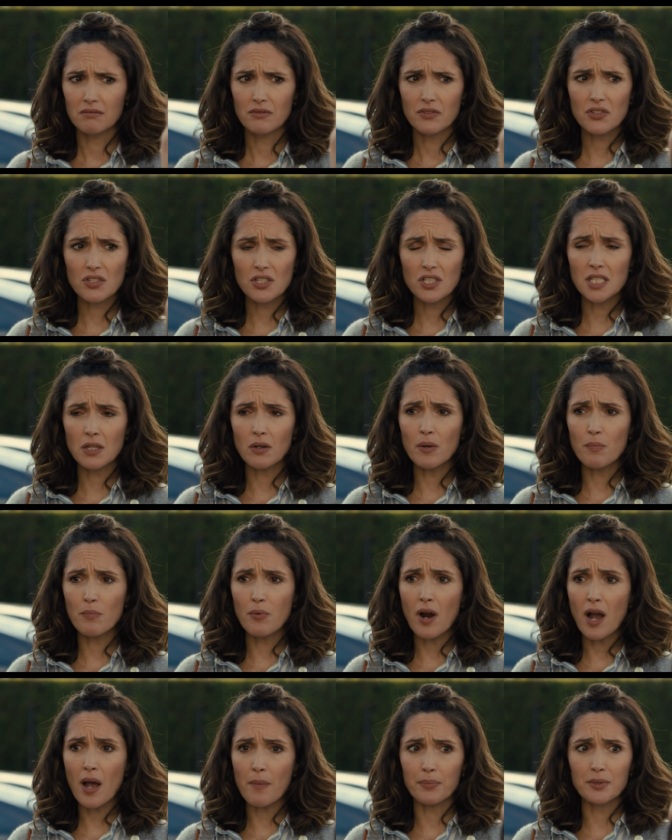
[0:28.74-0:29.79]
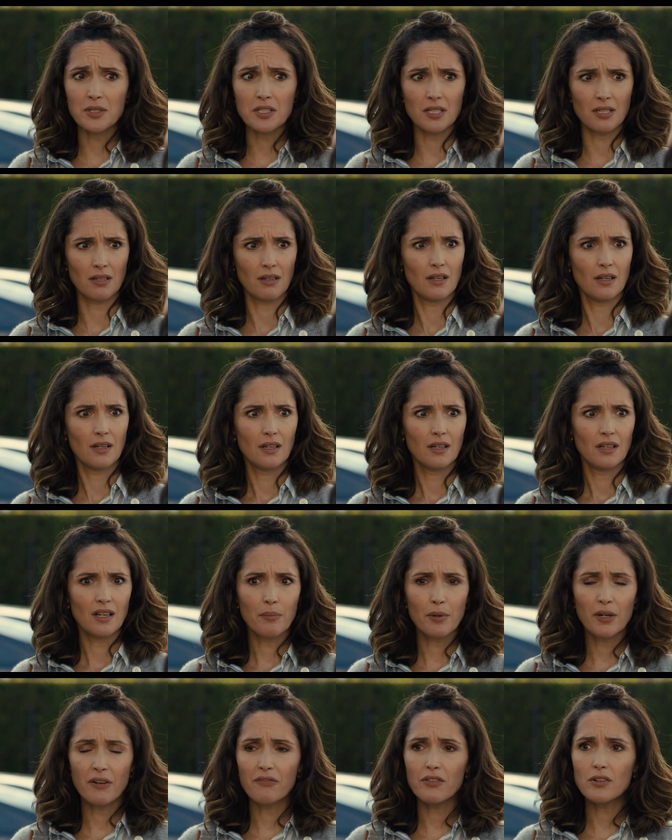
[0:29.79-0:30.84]
It's just so abrupt. I've
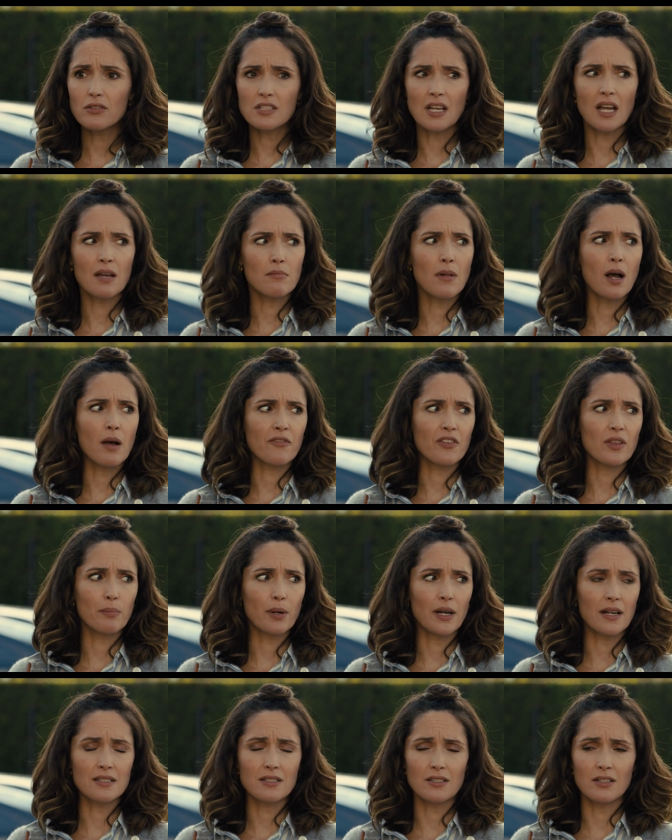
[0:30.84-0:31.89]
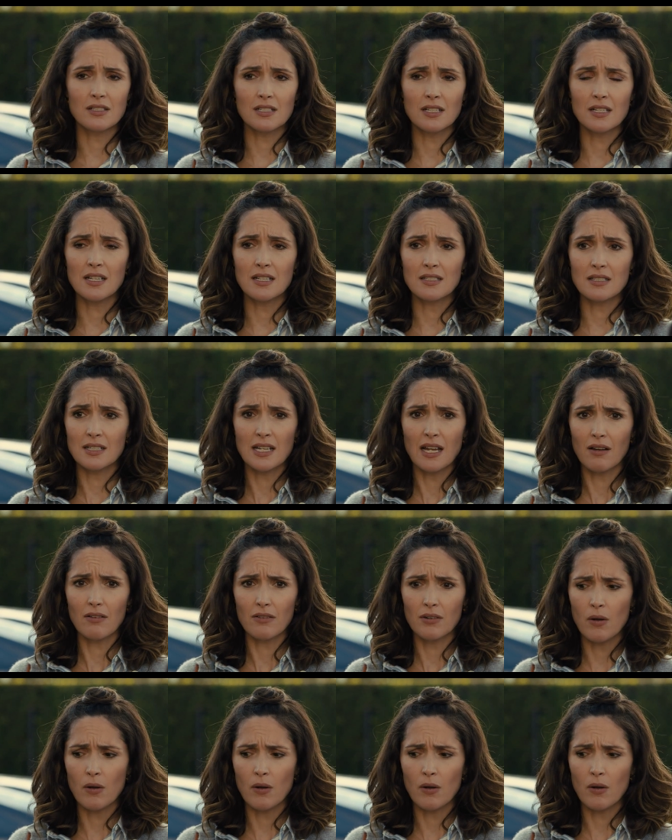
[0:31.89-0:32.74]
been a full-time mom for the past 13 years and now